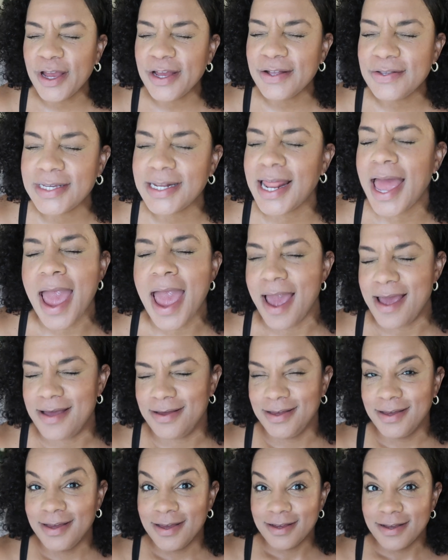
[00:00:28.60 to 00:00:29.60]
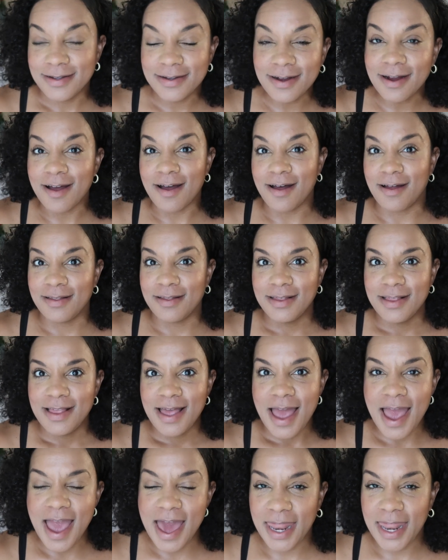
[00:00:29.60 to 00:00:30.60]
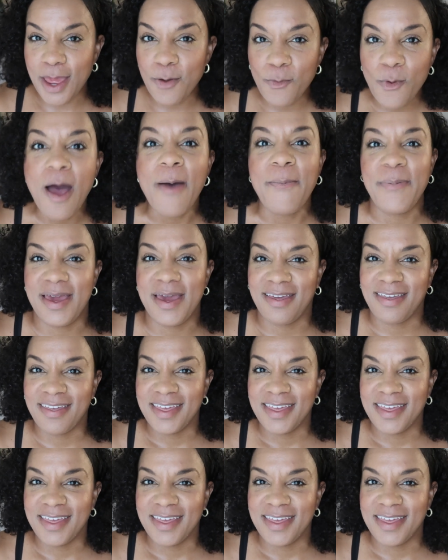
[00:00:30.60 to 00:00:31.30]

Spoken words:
you today, girl, at a whopping